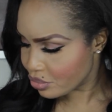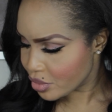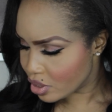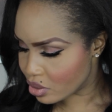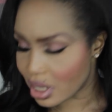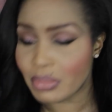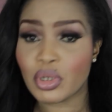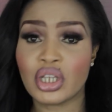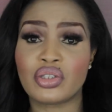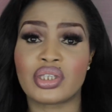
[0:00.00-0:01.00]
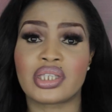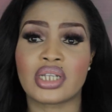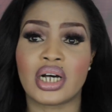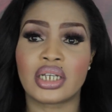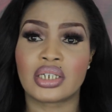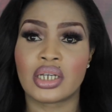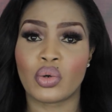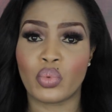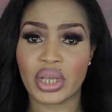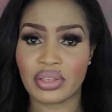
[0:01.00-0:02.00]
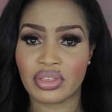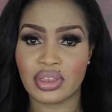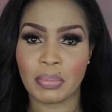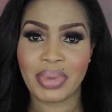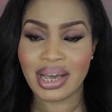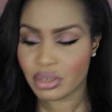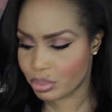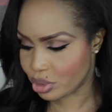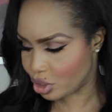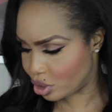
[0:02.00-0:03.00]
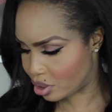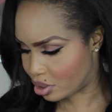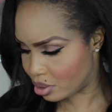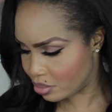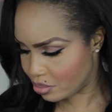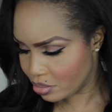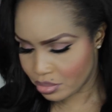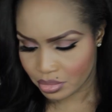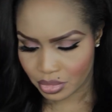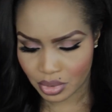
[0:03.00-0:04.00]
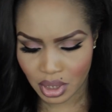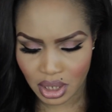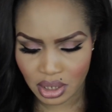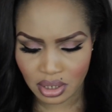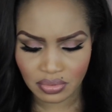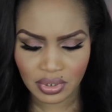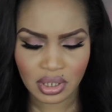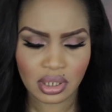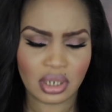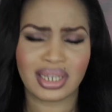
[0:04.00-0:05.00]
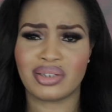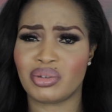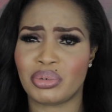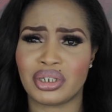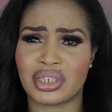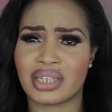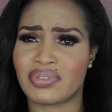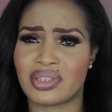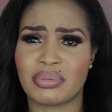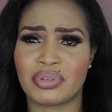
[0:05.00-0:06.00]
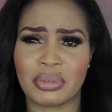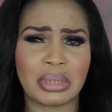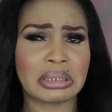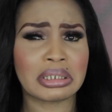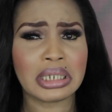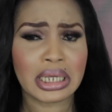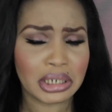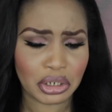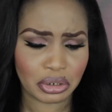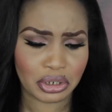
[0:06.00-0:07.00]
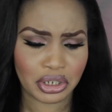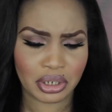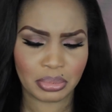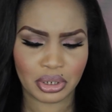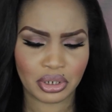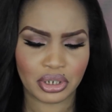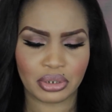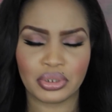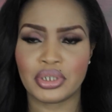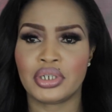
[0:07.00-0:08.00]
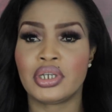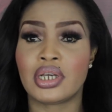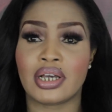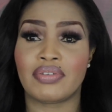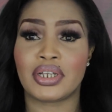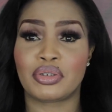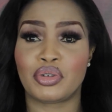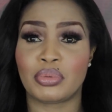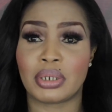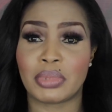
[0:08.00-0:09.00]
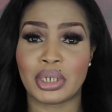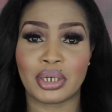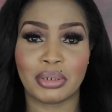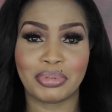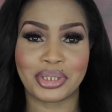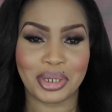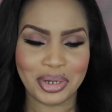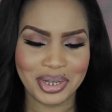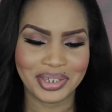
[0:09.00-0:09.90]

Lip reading: So I'm going to start with the powder brushes. Okay, divas? And I do apologize if some of them are slightly dirty, but you know, I've had to do my makeup, so.